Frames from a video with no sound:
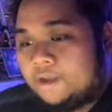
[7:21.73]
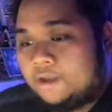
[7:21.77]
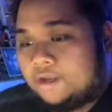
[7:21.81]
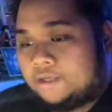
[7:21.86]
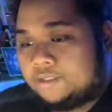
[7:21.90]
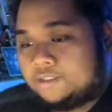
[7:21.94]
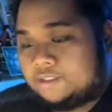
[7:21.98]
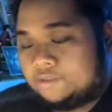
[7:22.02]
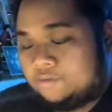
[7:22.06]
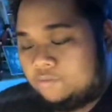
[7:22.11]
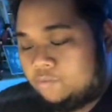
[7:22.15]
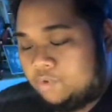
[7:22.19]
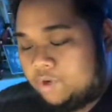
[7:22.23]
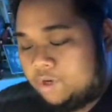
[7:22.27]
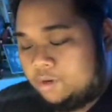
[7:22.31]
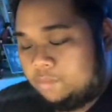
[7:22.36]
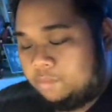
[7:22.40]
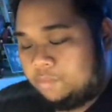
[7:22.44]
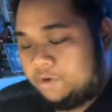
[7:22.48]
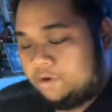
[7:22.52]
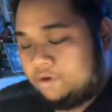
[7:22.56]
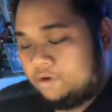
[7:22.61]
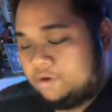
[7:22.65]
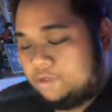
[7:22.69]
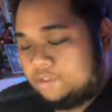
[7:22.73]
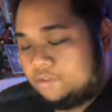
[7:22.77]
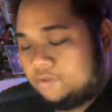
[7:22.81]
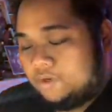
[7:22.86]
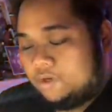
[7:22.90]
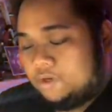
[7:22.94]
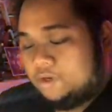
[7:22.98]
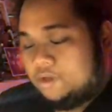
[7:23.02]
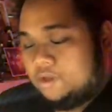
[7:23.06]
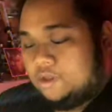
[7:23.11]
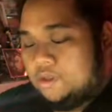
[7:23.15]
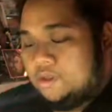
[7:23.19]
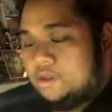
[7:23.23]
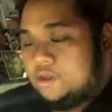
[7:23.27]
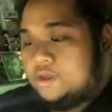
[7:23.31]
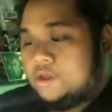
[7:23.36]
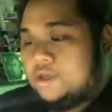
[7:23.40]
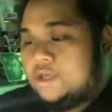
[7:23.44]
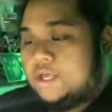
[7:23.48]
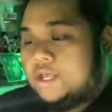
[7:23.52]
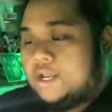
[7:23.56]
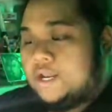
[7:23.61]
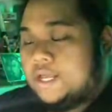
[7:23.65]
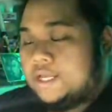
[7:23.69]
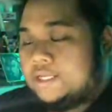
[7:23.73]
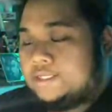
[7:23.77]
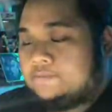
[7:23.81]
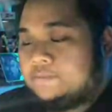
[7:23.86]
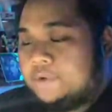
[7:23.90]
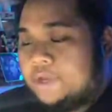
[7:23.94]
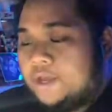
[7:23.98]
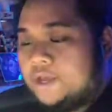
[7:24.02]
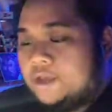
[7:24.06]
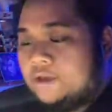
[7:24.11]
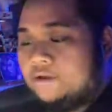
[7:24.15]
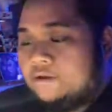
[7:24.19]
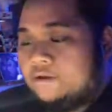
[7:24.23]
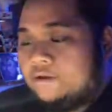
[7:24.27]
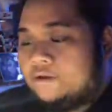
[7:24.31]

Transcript: I see the red up in here. That's why. Last pack.